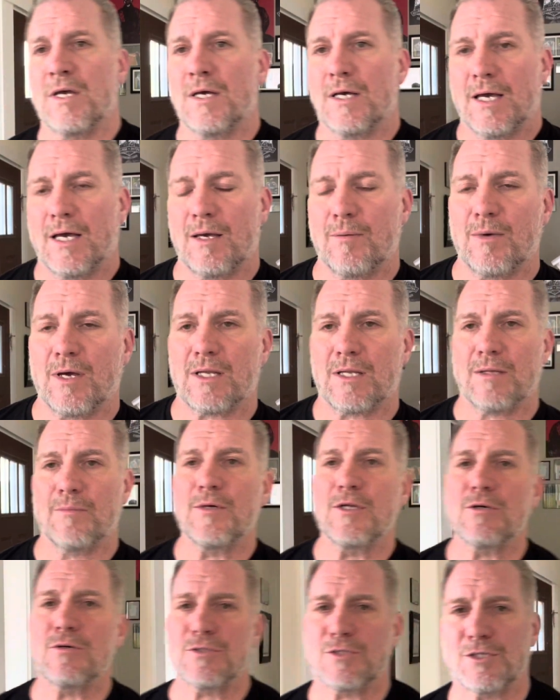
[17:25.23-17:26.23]
Hey man, let me
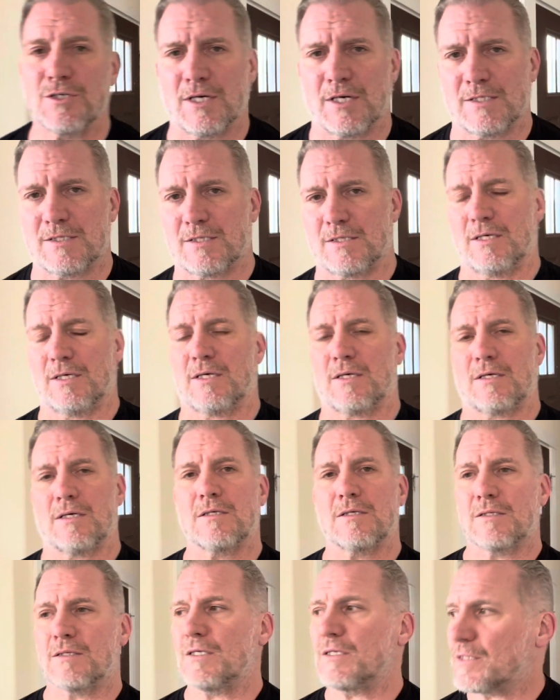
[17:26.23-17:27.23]
know what you guys think.
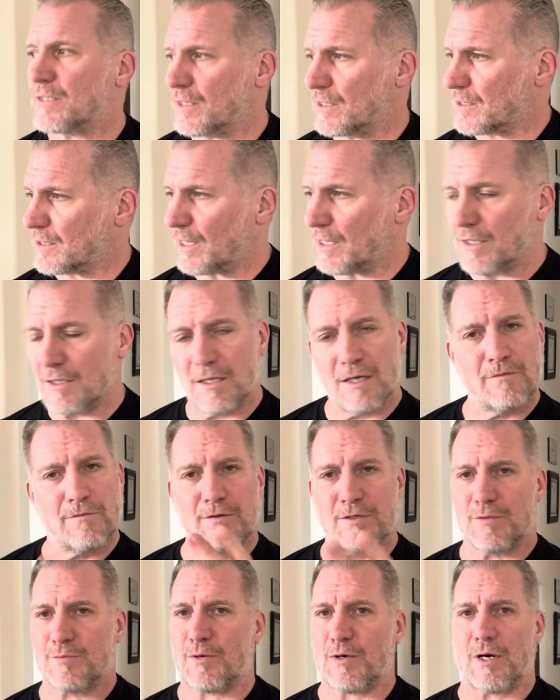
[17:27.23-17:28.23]
These things, I love
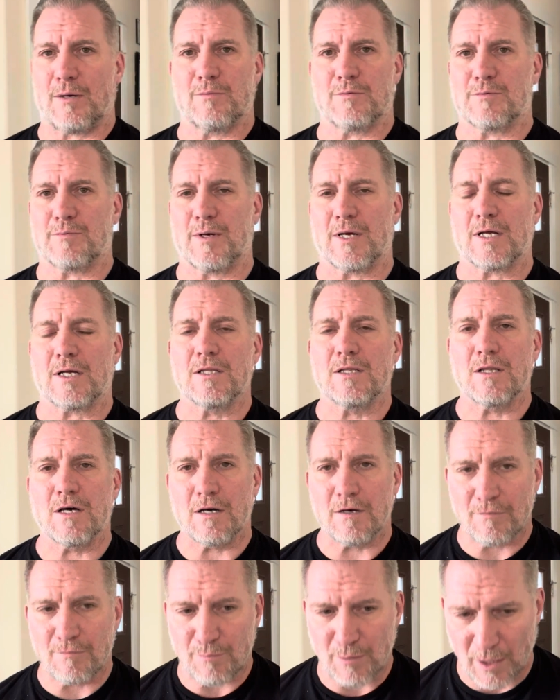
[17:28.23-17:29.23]
these problems, man. I
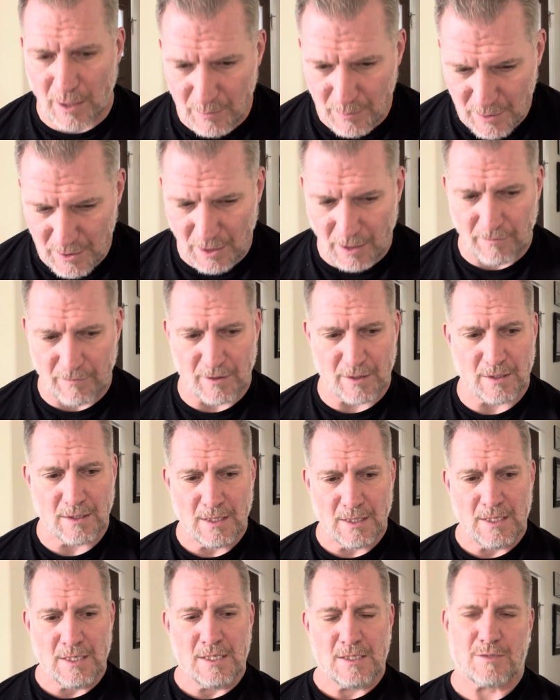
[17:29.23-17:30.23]
love problem solving.
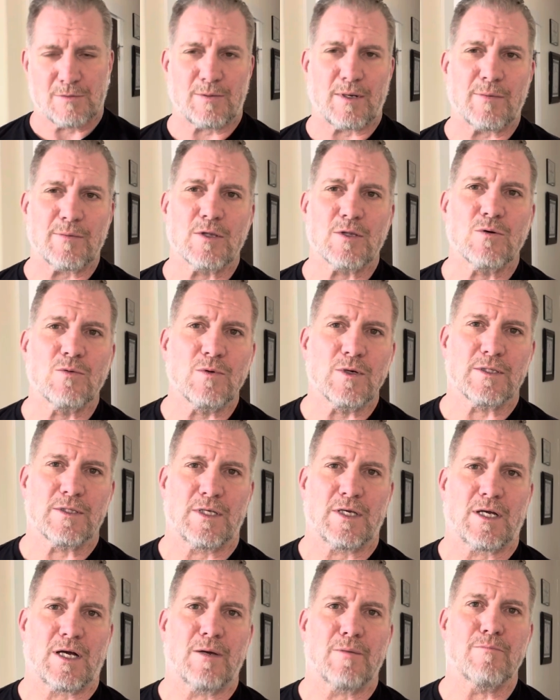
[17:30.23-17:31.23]
It's probably the one
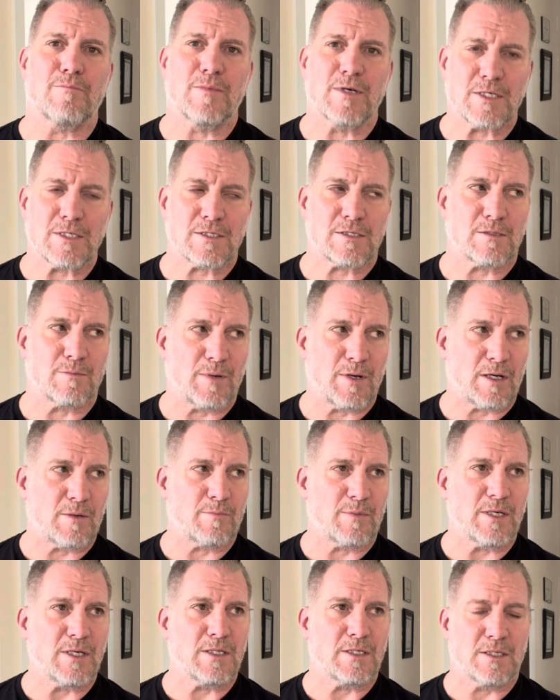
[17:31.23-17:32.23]
thing I miss about
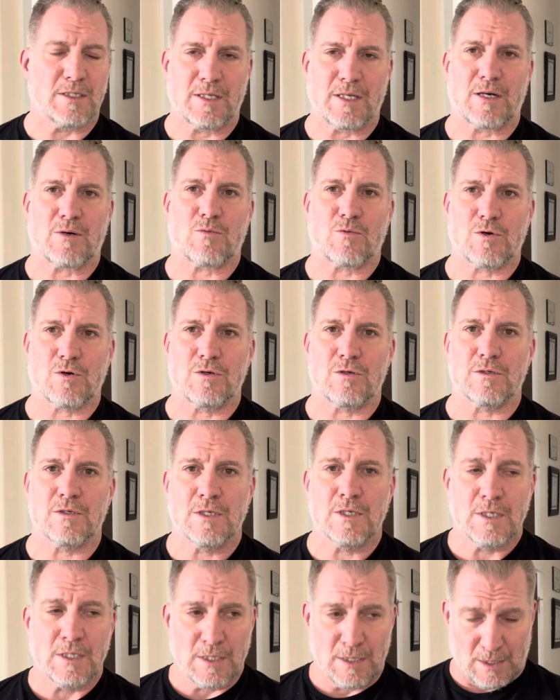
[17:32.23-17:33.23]
being in that world
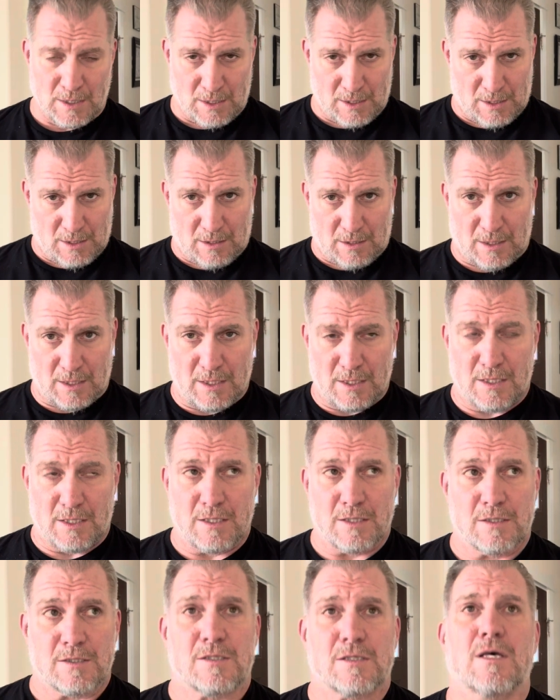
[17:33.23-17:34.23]

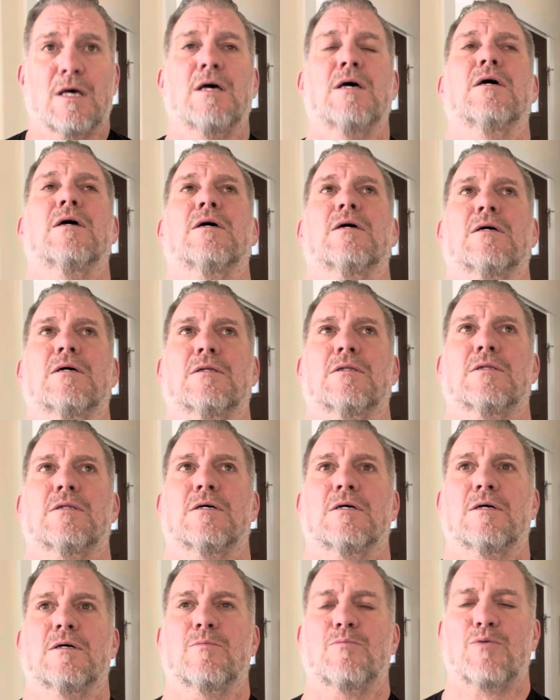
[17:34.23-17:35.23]
is
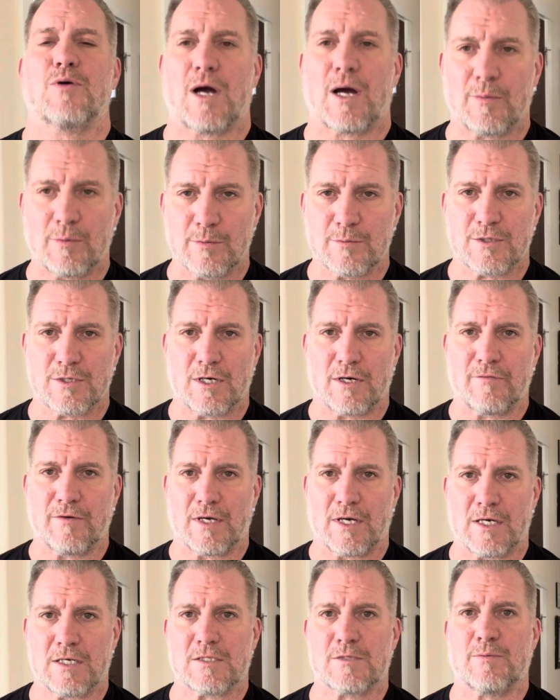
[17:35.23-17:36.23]
the problem solving
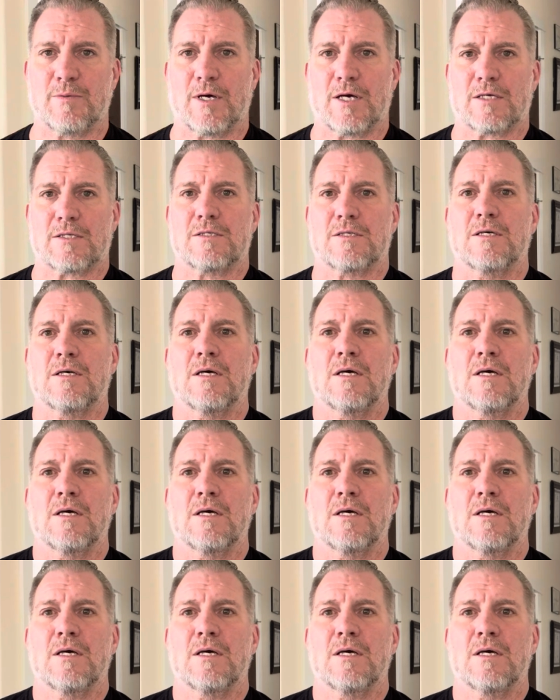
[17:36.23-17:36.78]
aspect,